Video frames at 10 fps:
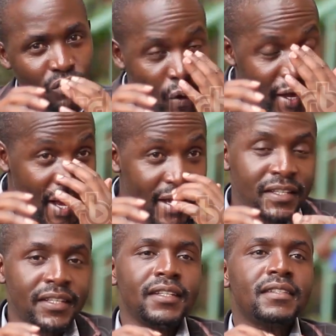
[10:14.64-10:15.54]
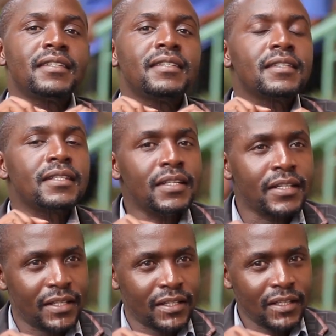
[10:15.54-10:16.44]
Where assistance is
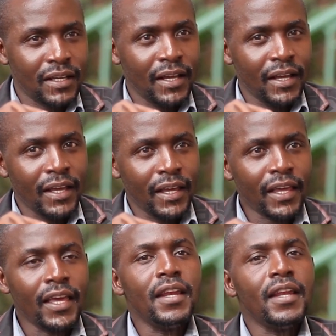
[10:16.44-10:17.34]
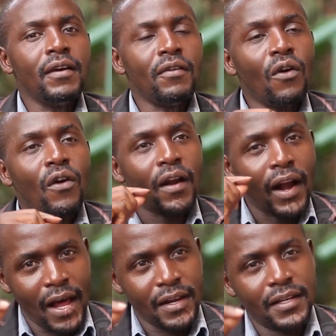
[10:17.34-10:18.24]
needed, in the long
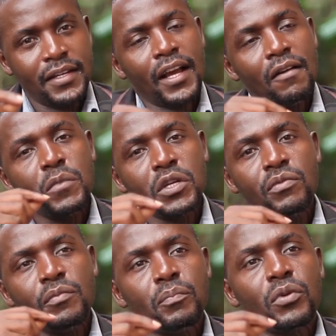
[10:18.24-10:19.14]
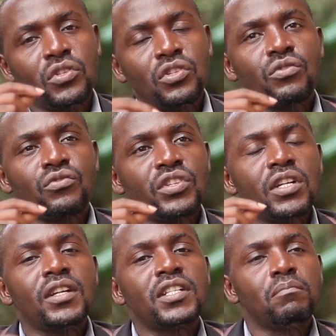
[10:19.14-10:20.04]
run that the government will be in position to
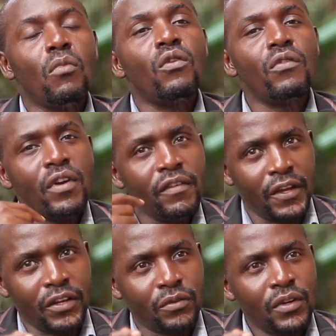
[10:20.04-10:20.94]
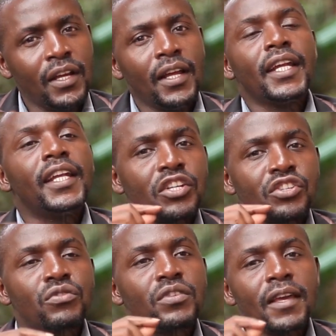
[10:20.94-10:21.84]
generate more revenue, they
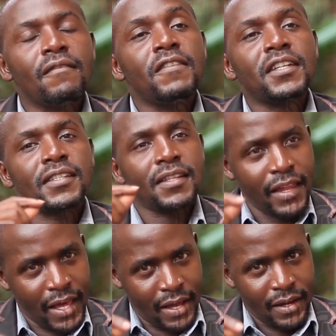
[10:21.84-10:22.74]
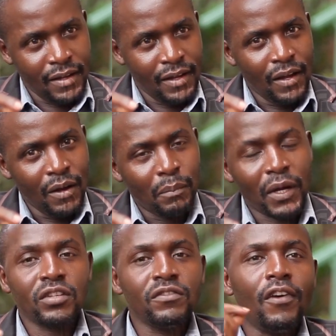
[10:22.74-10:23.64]
should invest there.
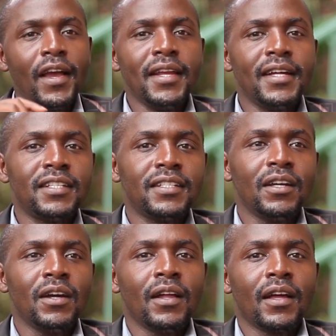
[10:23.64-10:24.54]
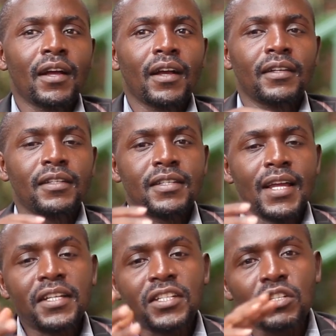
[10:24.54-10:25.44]
But you find that
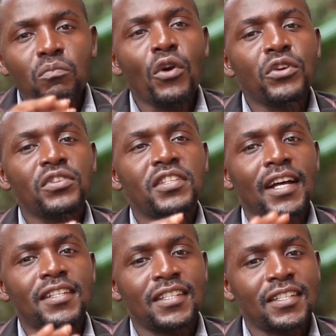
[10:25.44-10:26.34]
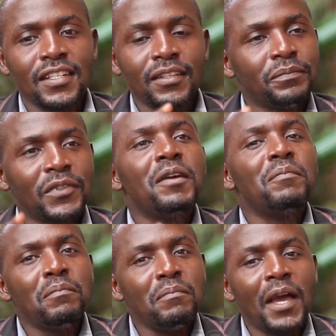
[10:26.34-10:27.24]
tax is more used as a
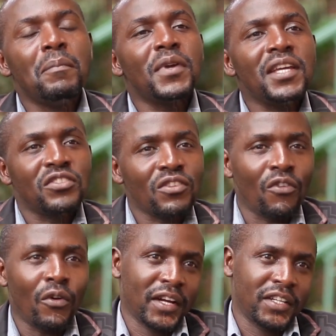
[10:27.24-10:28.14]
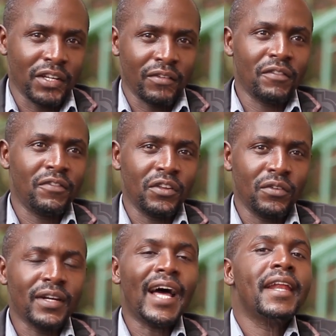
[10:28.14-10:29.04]
means of collecting revenue
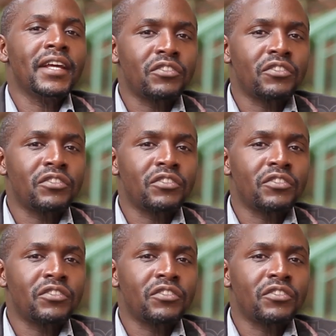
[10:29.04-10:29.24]
than a